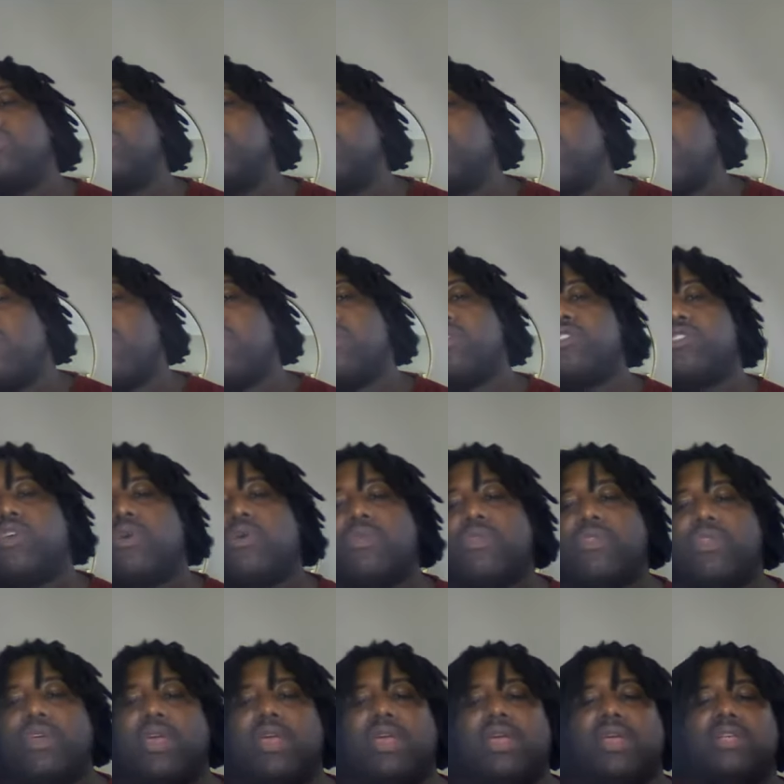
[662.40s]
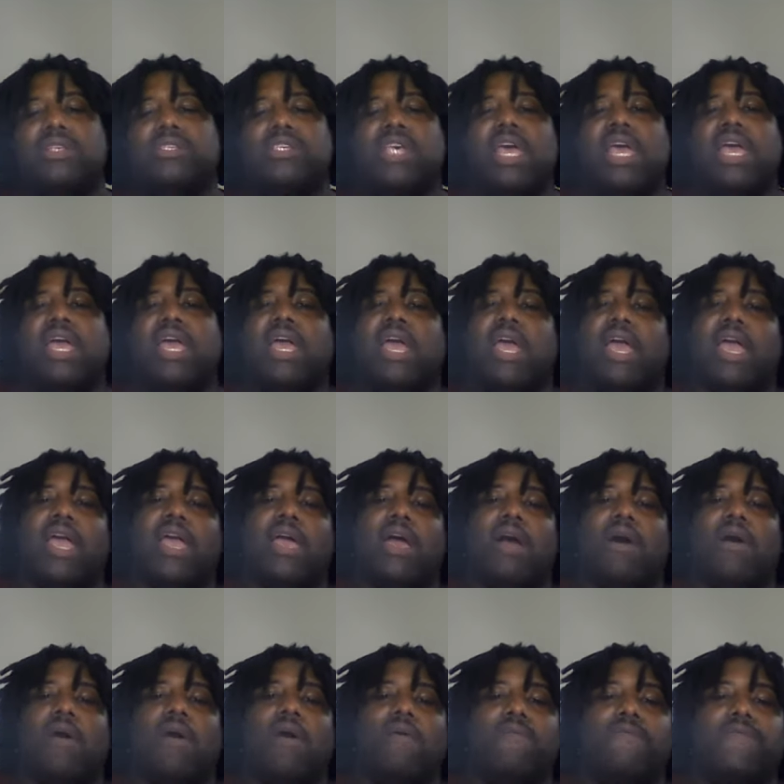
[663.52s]
stars on things and uh,
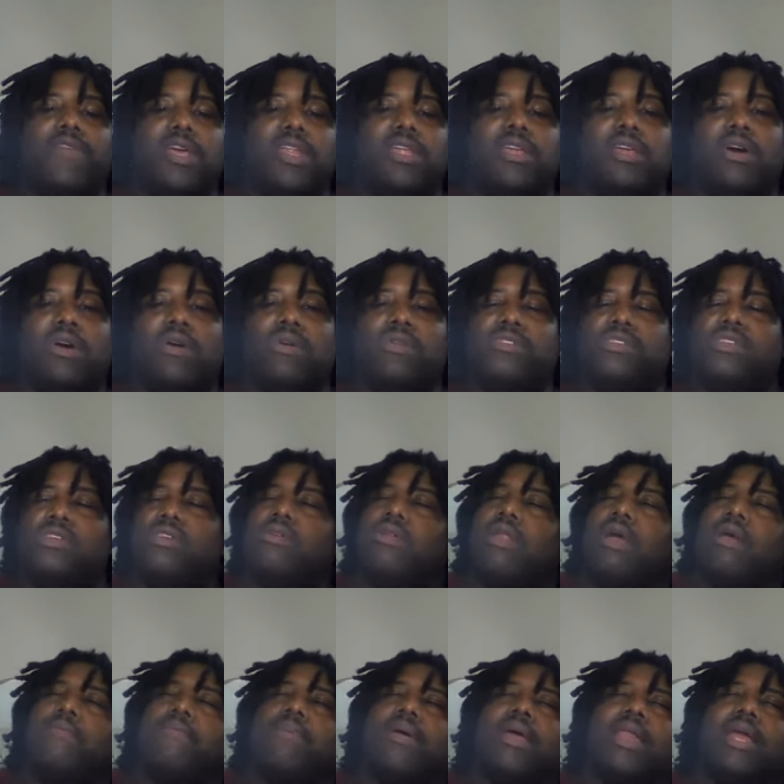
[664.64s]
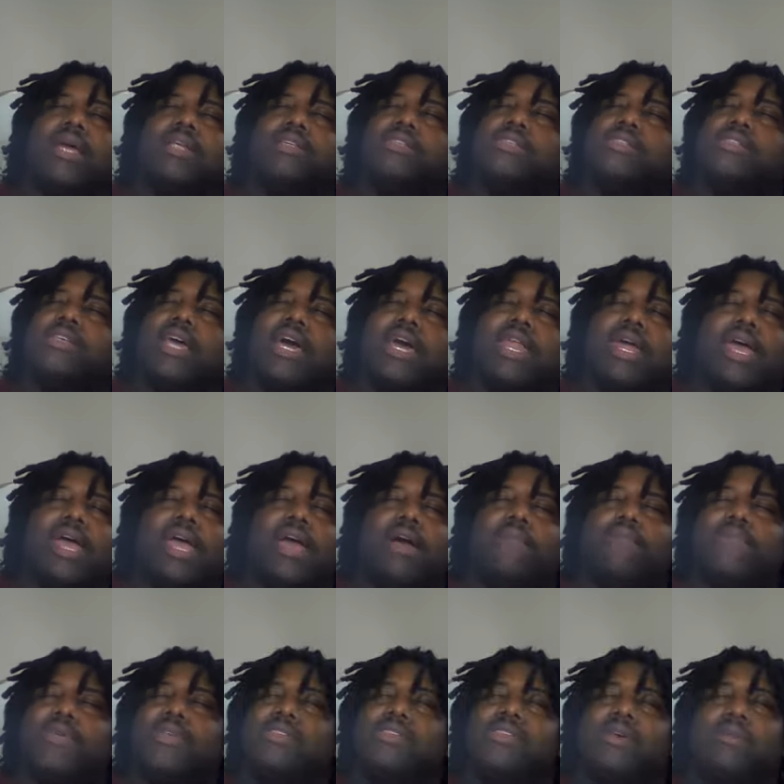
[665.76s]
on videos, and you're like, man, I just gotta have
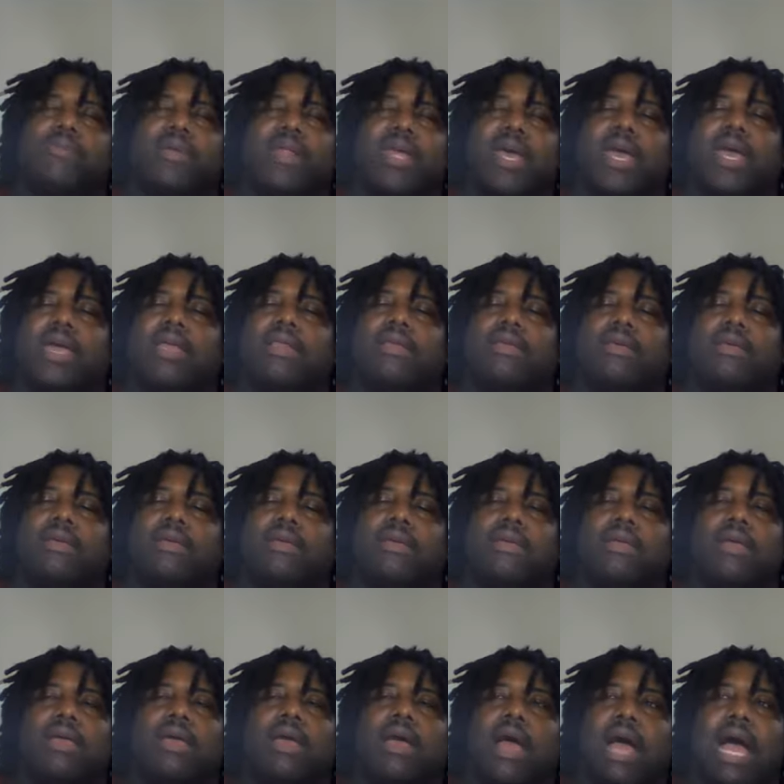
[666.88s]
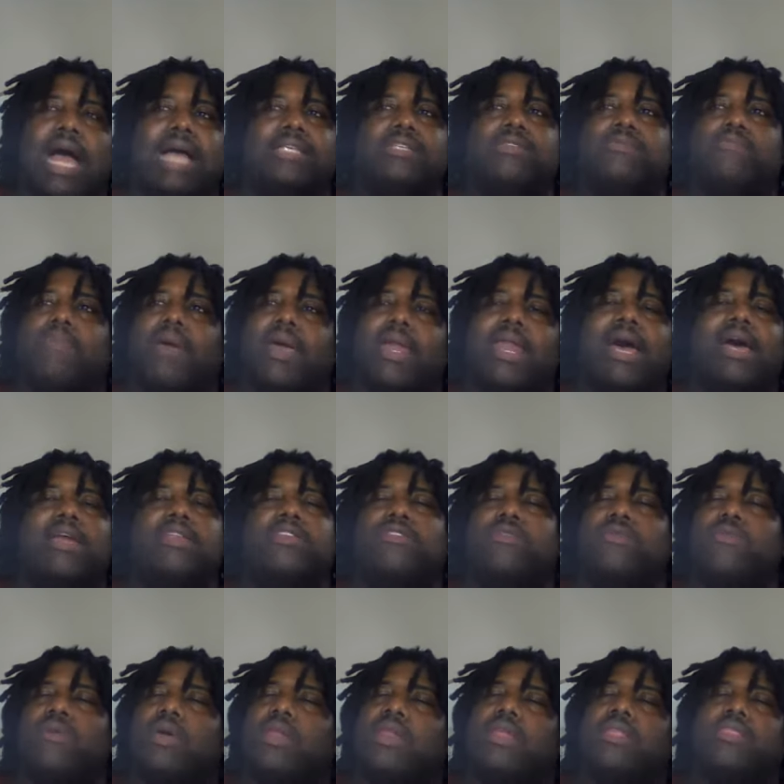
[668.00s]
me some of that. I just, man, I'd
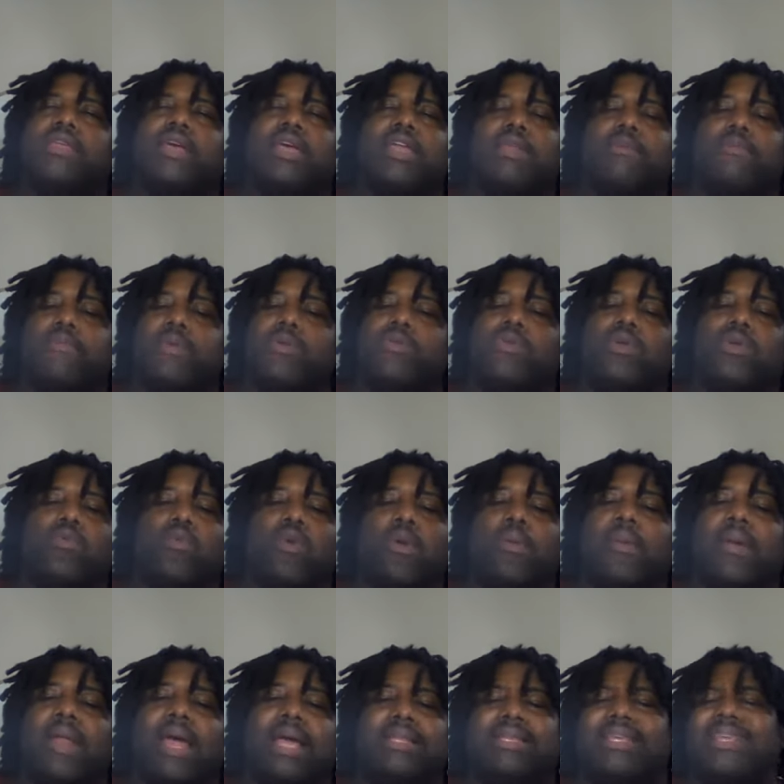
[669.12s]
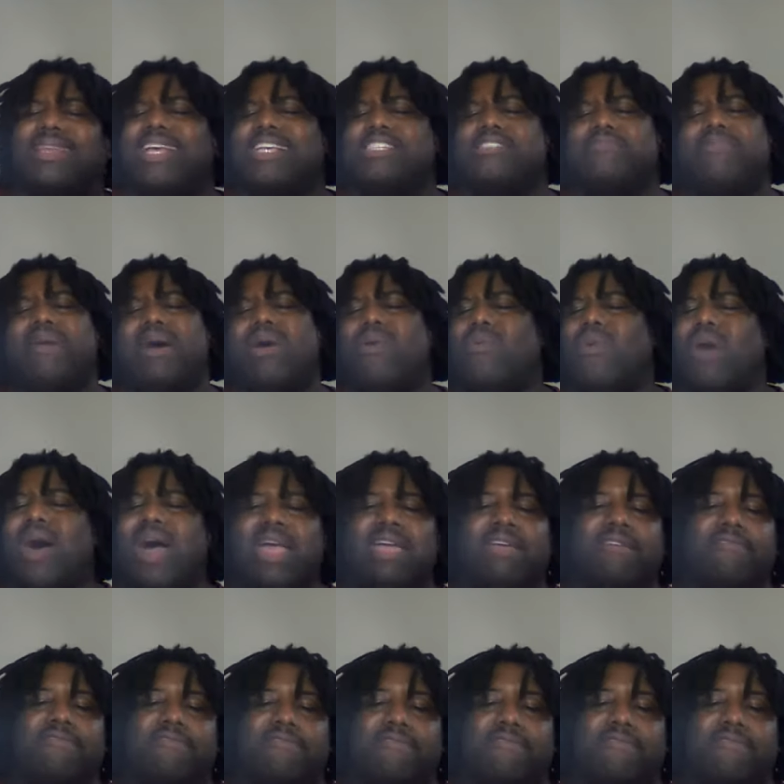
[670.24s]
do anything to be with a woman like that. That's my wife.